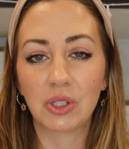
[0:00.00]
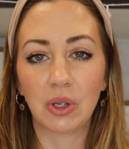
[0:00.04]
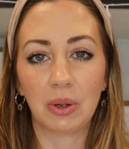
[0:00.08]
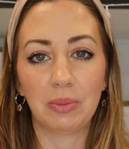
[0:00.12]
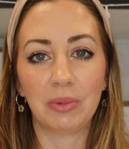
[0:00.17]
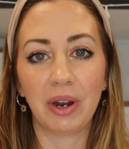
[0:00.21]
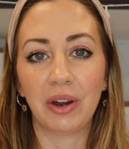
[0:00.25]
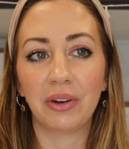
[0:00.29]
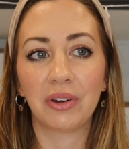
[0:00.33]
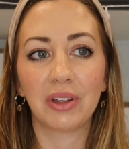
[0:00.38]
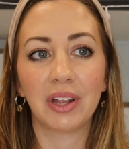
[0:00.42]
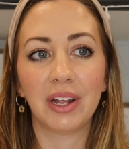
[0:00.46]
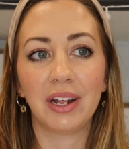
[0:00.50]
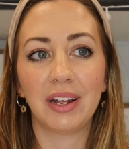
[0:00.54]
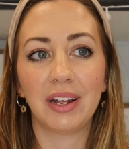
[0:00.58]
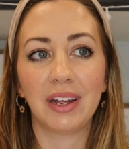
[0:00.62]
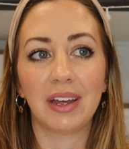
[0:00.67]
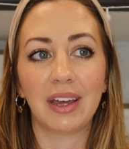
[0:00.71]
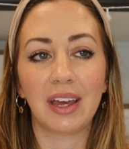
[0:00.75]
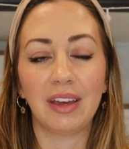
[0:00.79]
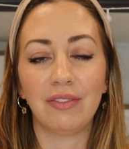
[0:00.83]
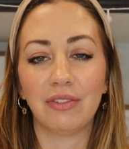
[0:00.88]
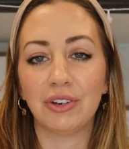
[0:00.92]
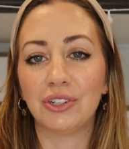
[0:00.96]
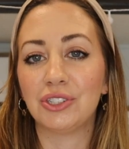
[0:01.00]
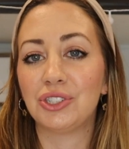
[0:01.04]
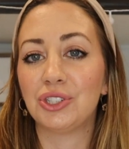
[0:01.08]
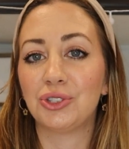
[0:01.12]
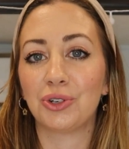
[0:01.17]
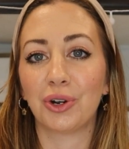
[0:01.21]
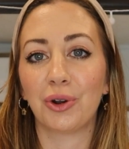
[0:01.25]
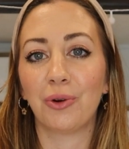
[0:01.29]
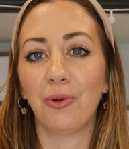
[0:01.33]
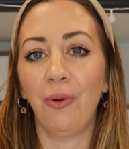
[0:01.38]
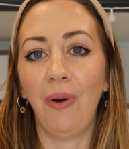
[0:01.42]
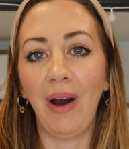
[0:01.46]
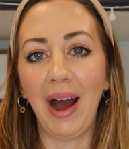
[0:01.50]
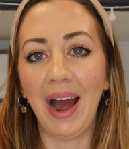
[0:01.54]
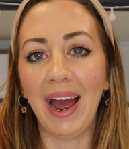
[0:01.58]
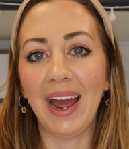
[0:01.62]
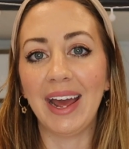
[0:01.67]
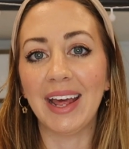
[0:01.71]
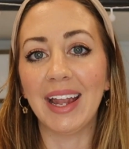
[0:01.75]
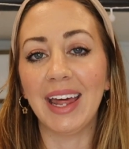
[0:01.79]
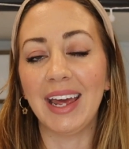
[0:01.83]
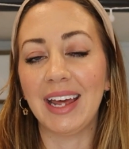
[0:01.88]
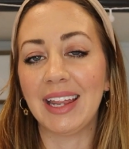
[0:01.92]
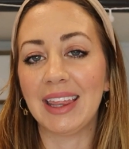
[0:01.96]
so I'm not really even sure
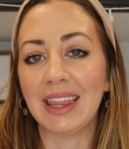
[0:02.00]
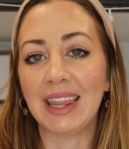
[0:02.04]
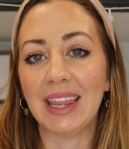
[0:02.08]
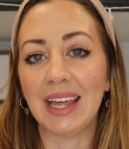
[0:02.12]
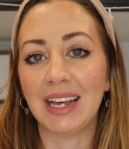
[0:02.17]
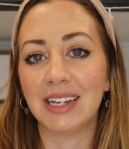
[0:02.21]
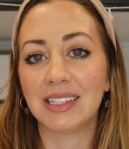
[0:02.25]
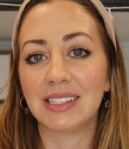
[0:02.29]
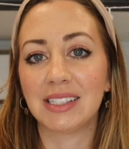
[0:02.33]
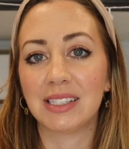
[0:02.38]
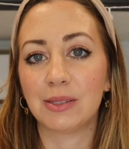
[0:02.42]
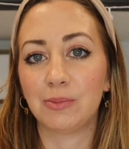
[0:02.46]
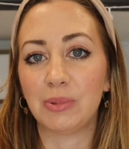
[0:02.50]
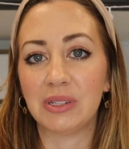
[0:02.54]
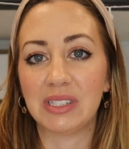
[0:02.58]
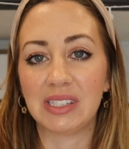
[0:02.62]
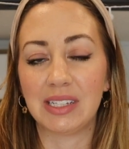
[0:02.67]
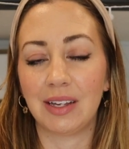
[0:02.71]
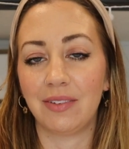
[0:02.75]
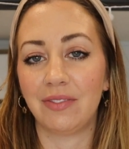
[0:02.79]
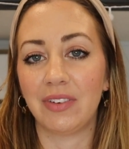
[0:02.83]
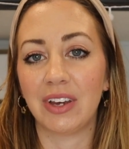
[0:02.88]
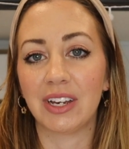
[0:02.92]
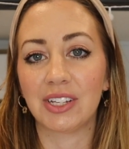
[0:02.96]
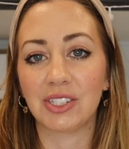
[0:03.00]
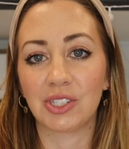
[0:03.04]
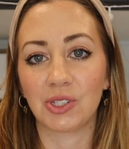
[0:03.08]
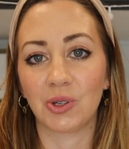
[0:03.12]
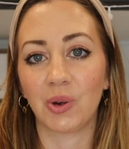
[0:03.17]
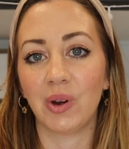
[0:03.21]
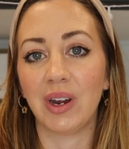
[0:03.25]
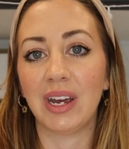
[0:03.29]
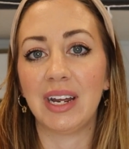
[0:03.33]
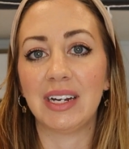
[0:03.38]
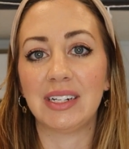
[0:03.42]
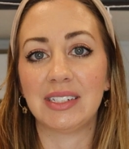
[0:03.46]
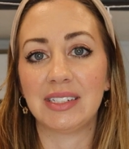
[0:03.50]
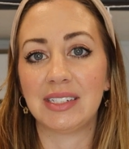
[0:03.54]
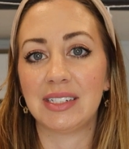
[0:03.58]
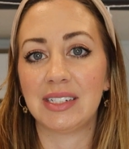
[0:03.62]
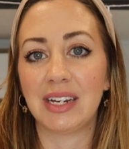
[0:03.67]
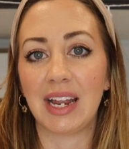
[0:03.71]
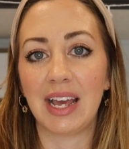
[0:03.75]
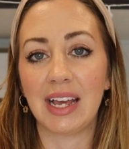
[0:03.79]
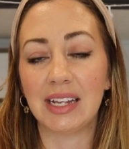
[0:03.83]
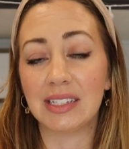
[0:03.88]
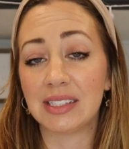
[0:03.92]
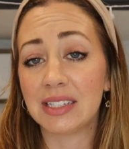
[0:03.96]
why like this specific story
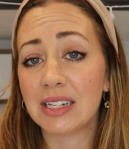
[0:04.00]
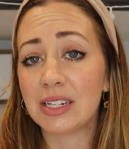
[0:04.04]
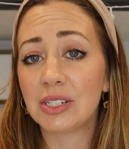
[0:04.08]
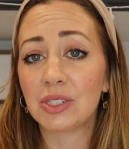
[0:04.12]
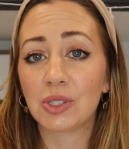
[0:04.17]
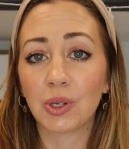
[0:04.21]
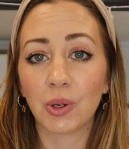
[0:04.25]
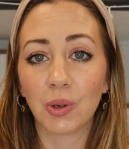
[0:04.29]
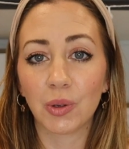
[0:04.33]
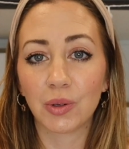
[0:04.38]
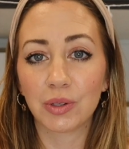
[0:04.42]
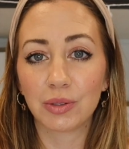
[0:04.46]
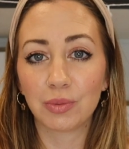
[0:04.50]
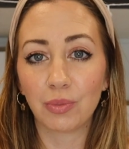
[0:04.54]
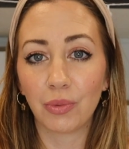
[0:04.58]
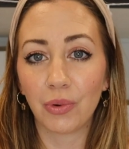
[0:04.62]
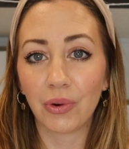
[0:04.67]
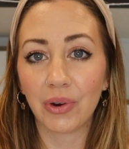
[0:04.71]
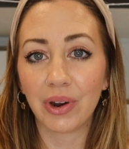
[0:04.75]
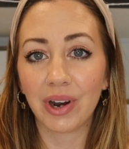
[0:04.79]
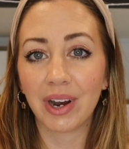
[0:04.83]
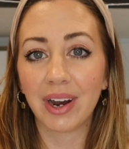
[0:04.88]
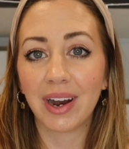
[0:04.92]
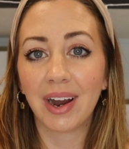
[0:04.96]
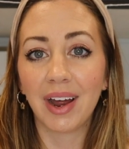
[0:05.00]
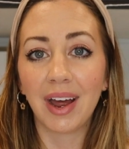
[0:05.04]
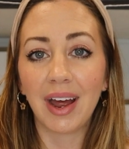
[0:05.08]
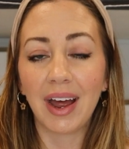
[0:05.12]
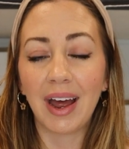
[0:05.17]
isn't told more.